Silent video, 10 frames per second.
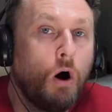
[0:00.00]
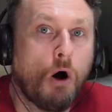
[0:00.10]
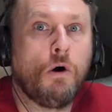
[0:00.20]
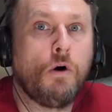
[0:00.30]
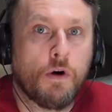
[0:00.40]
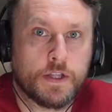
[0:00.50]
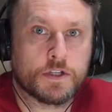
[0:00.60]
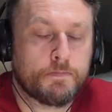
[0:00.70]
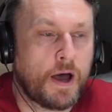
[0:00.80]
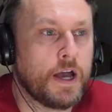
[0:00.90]

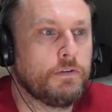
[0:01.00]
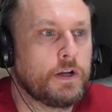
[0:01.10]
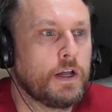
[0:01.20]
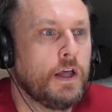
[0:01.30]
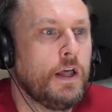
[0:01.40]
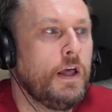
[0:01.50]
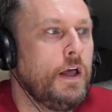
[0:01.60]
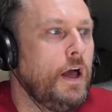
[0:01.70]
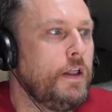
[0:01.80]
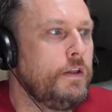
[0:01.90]
awe-inspiring
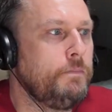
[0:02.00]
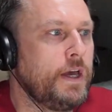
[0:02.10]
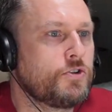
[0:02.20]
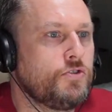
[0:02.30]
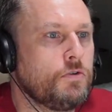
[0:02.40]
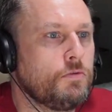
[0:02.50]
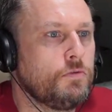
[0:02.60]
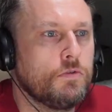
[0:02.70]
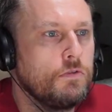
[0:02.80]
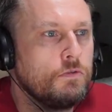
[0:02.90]
and that makes
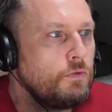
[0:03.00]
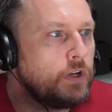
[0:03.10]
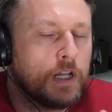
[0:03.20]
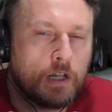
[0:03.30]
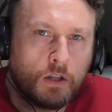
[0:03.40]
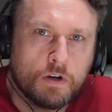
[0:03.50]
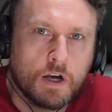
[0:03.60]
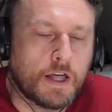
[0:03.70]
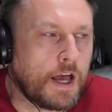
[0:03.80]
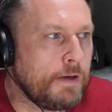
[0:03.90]
you really look
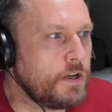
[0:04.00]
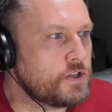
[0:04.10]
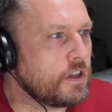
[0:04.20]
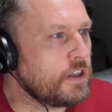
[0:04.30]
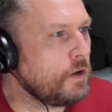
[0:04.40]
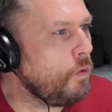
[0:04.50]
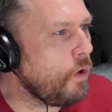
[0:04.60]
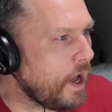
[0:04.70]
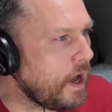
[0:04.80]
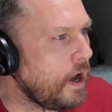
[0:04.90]
at that image and think,
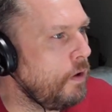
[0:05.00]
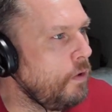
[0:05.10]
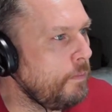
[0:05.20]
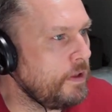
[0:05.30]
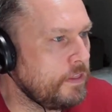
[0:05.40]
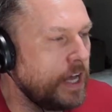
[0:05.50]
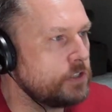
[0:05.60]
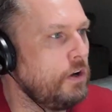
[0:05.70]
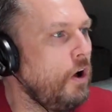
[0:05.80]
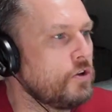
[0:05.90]
wow, I mean, that's
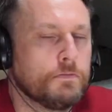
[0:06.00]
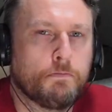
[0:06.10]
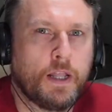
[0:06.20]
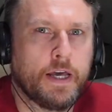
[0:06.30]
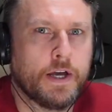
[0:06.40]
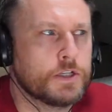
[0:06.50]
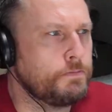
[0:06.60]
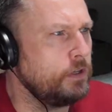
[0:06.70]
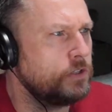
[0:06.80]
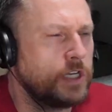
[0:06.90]
an awesome place,
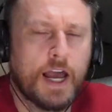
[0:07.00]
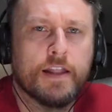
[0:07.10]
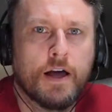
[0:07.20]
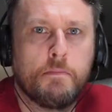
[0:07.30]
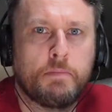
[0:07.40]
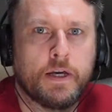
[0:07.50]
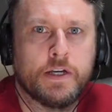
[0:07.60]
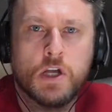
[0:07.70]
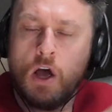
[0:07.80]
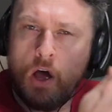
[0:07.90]
but to get that
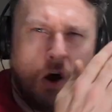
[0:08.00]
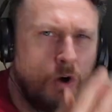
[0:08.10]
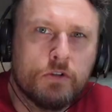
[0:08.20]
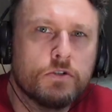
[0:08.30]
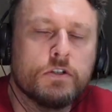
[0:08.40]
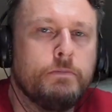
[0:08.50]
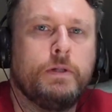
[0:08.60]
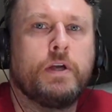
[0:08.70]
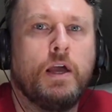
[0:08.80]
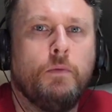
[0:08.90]
place under the
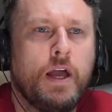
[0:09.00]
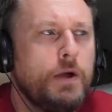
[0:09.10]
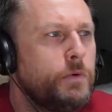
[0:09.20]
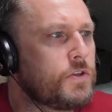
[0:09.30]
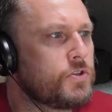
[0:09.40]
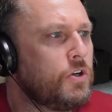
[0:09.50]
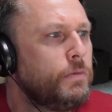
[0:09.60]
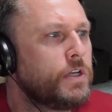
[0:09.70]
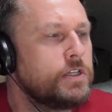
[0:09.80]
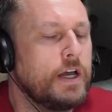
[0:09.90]
Milky Way with so
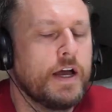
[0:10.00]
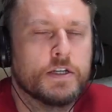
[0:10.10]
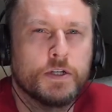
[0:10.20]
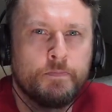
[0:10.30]
many stars,